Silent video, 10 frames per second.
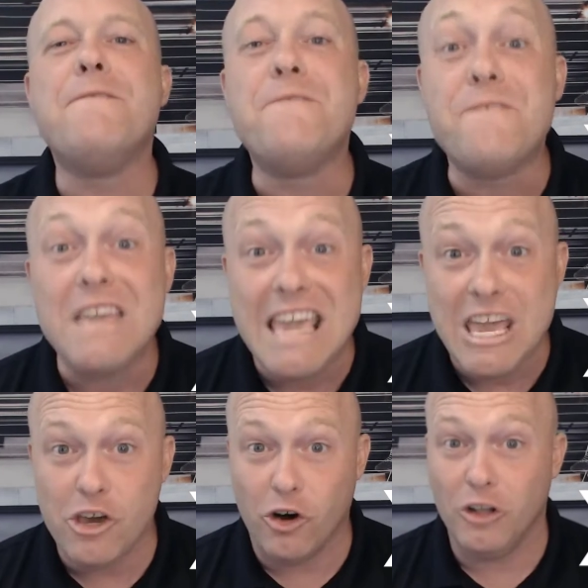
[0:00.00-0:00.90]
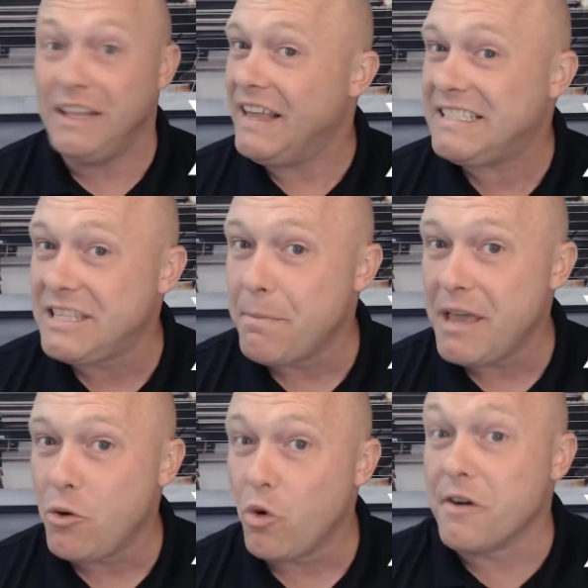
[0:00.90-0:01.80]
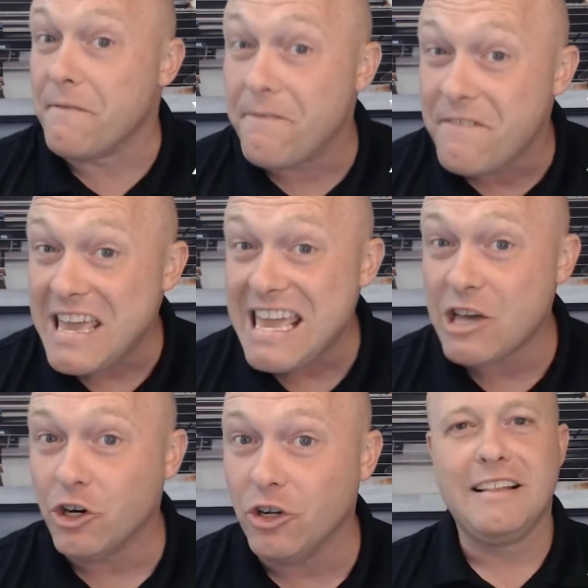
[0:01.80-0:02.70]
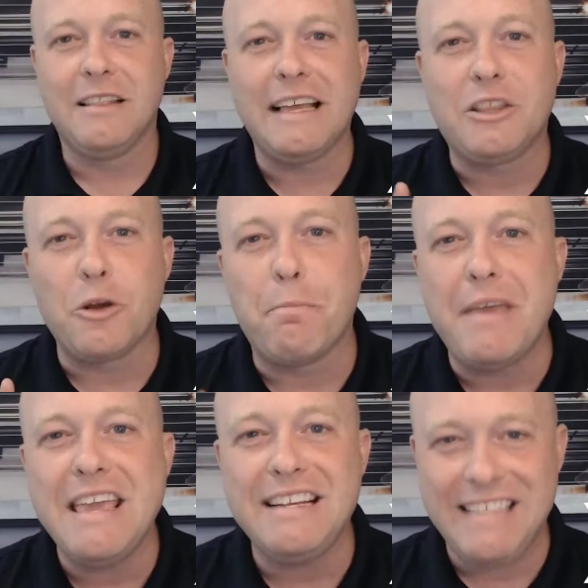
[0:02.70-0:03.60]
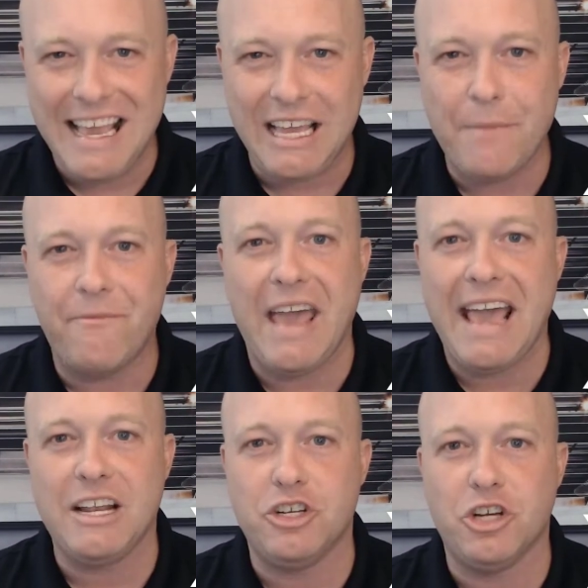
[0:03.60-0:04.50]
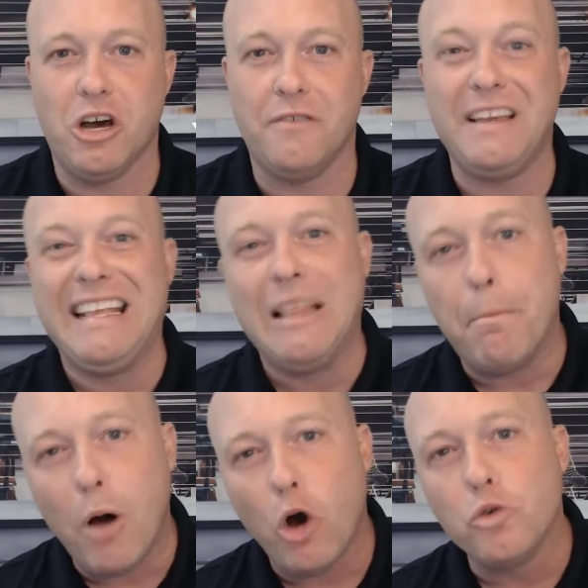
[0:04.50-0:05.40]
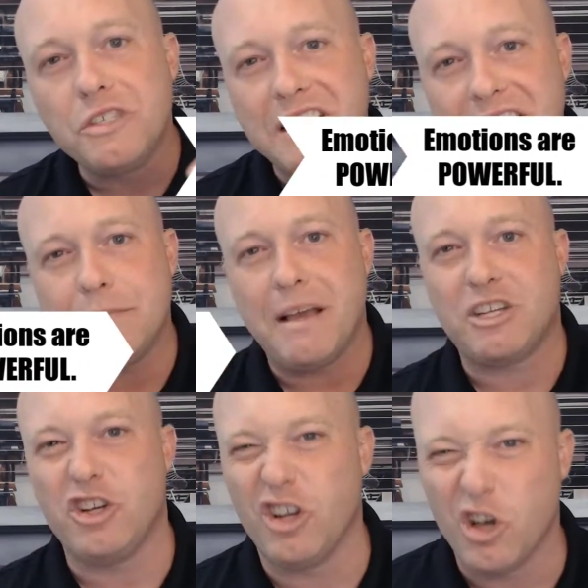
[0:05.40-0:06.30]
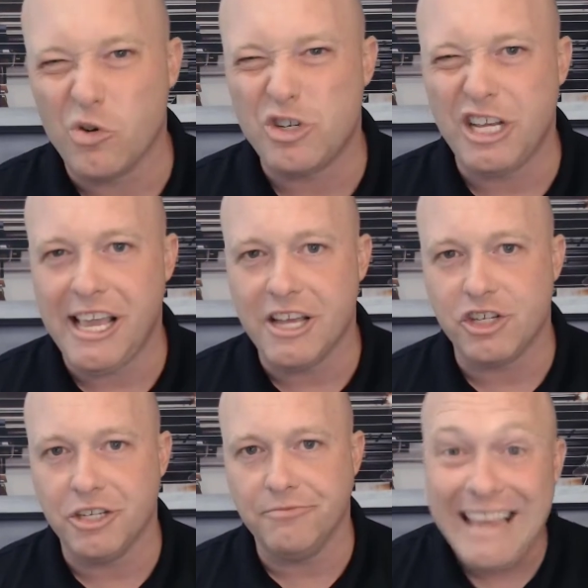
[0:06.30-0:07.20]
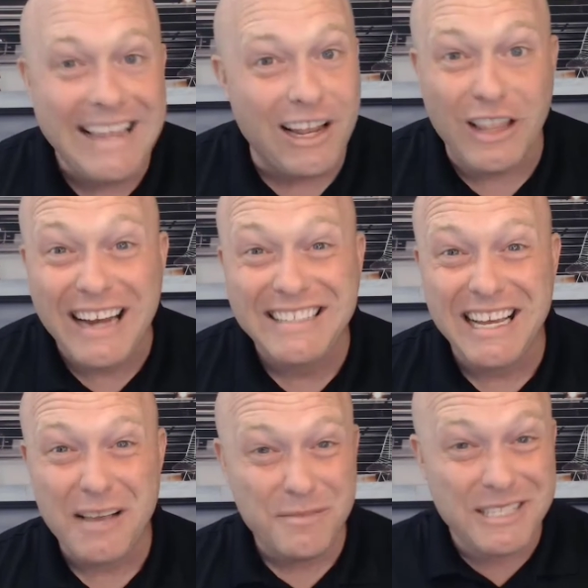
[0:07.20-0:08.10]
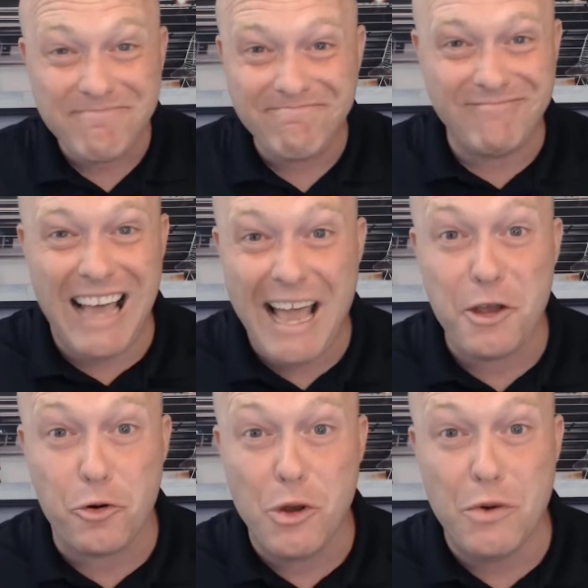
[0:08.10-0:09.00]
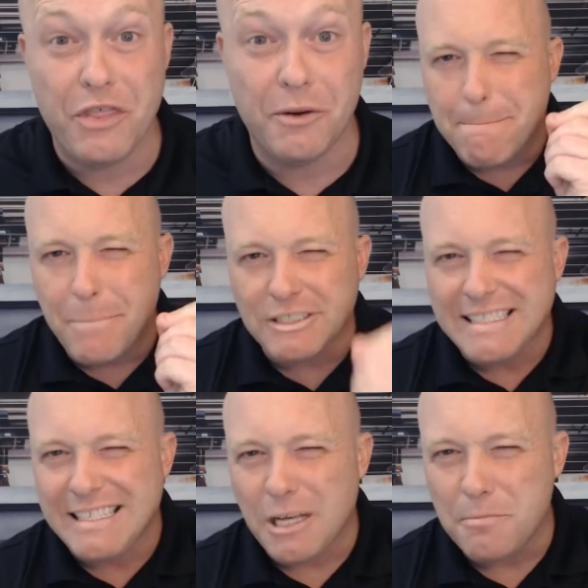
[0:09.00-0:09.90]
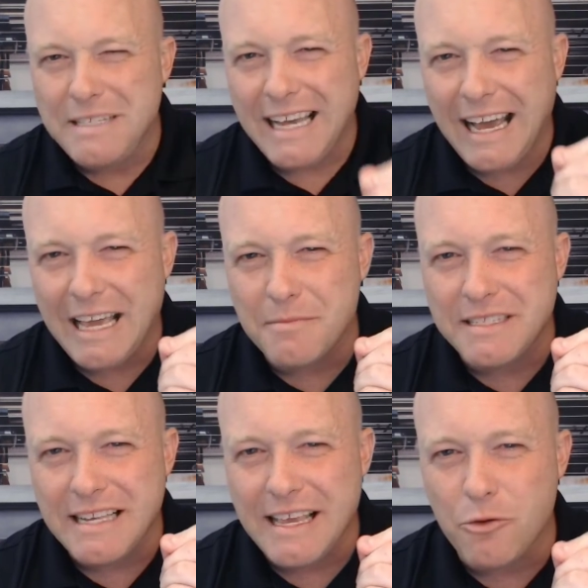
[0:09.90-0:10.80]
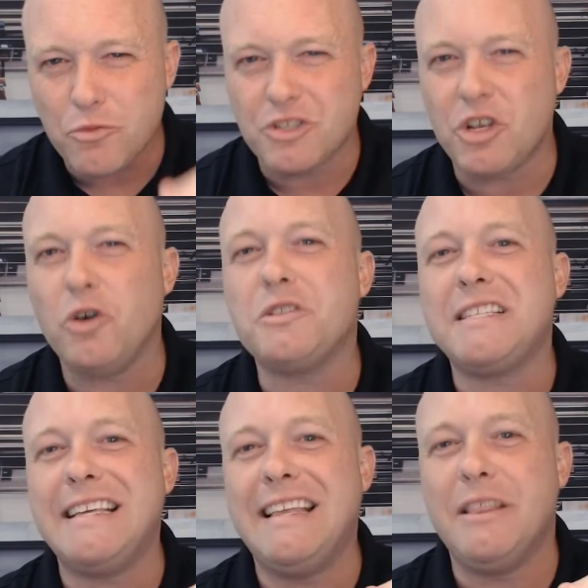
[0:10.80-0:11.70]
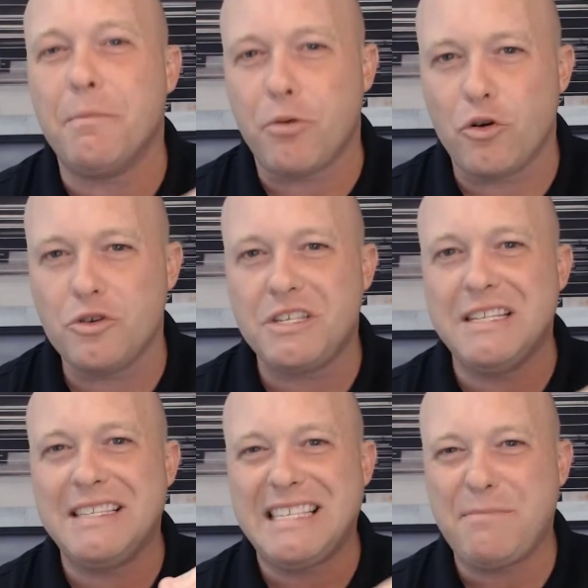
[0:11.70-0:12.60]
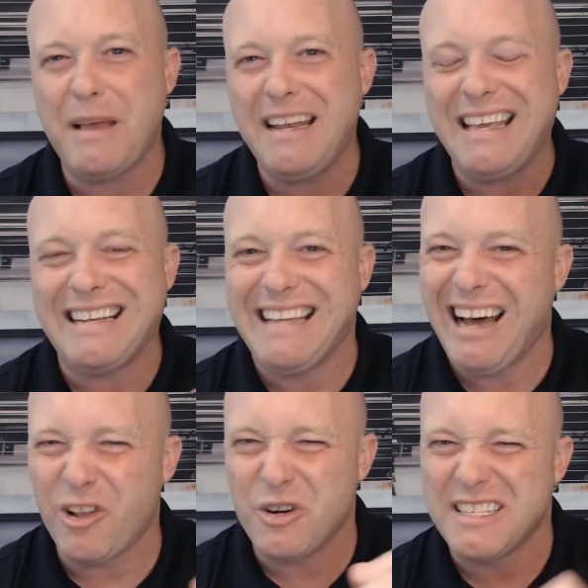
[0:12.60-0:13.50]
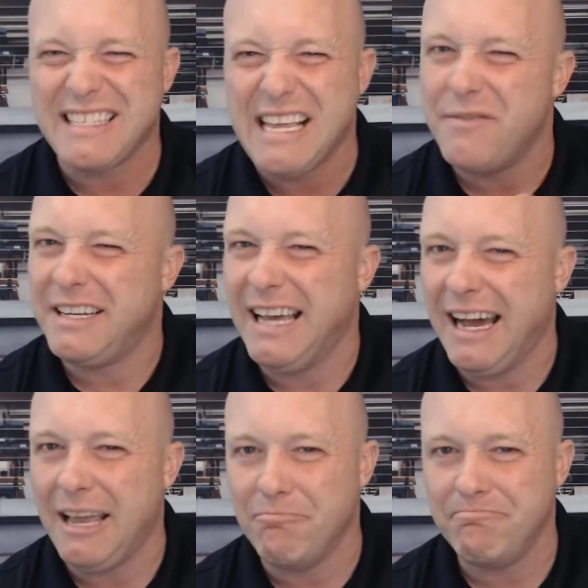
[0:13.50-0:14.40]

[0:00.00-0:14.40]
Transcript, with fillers: feel, and that's the big word, feel like they're being taken advantage of in the post-inspection negotiation. And a lot of times, I agree with them. But sometimes it results in the person spending a dollar to save a dime.